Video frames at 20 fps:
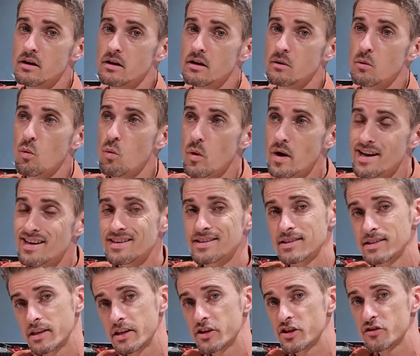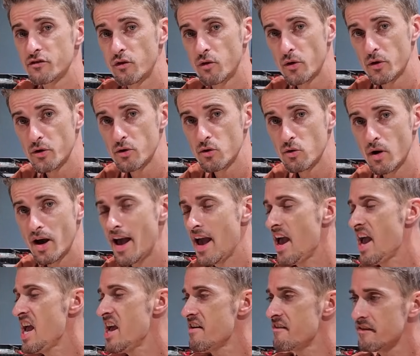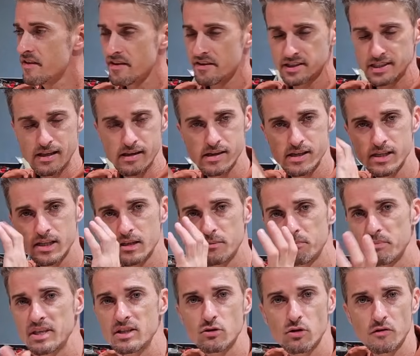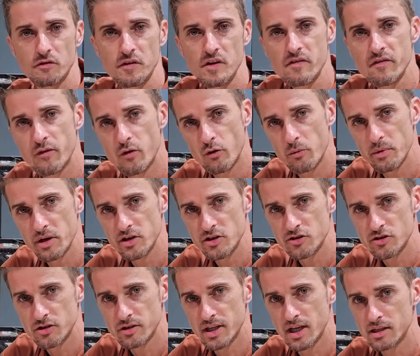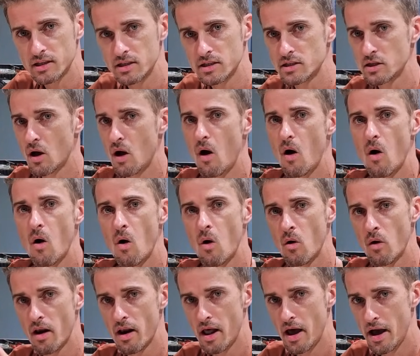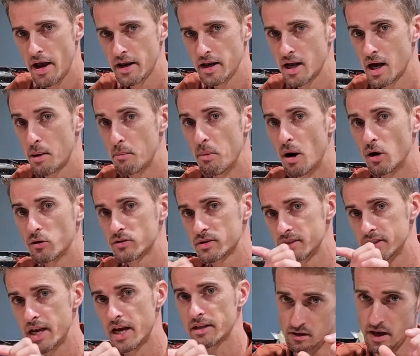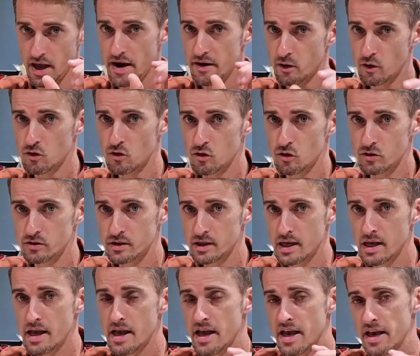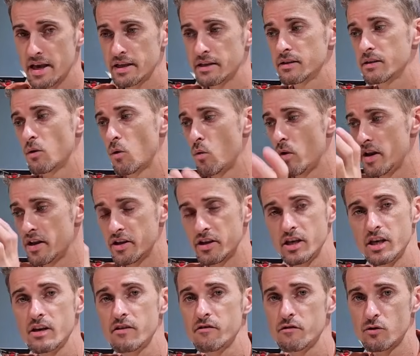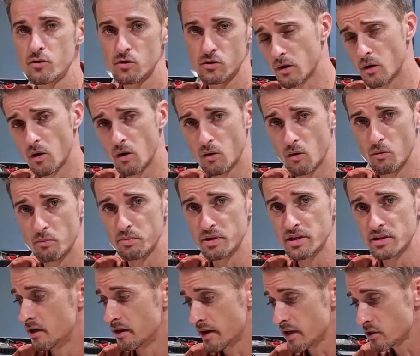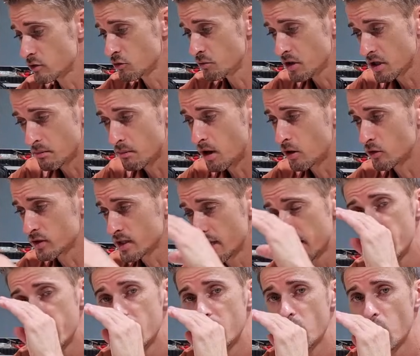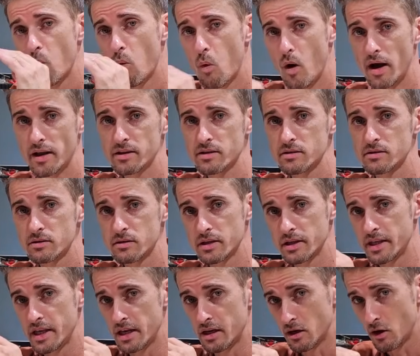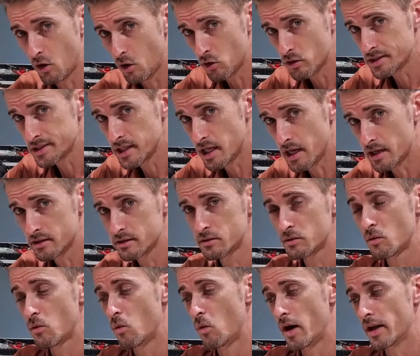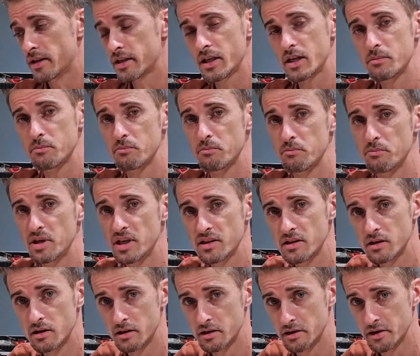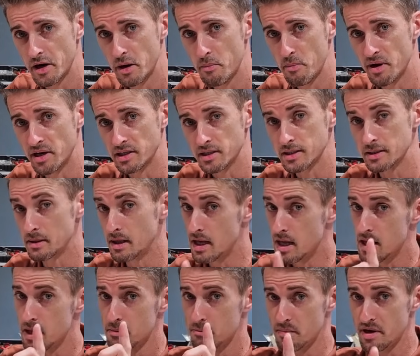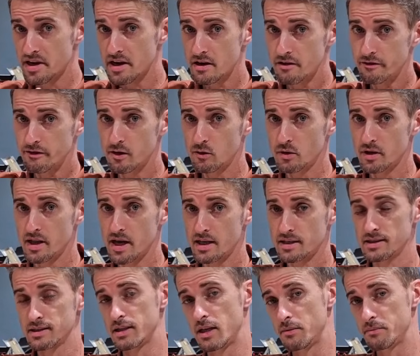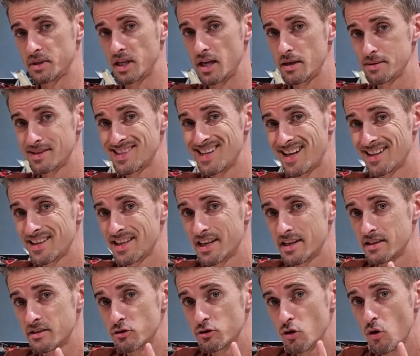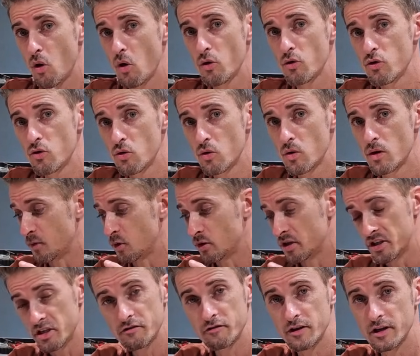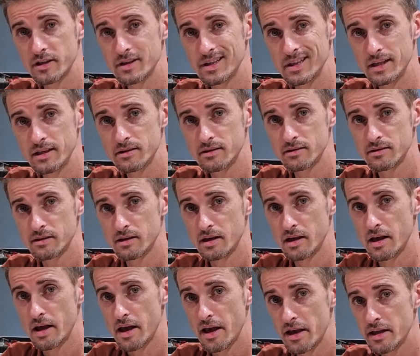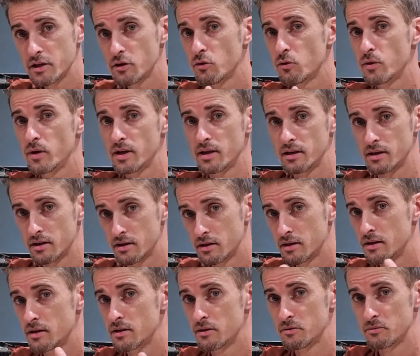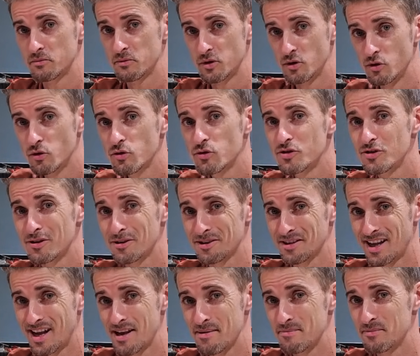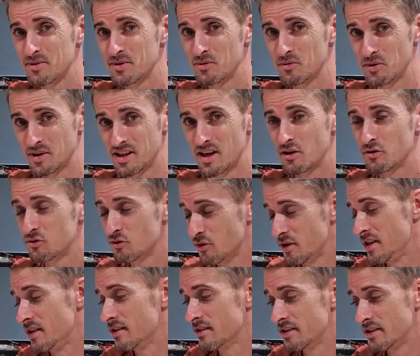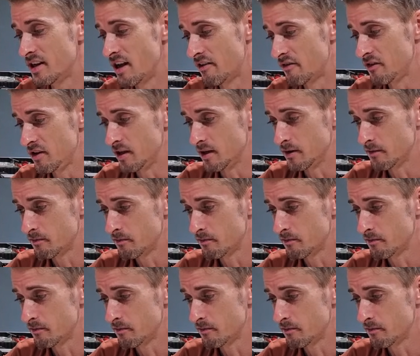will search for you every single piece of information that is online about that error code, and will give you a complete resume about what can cause that, what can be the repairs. Be careful with that. Sometimes that can throw you on a different lead and you will lose your time without doing nothing.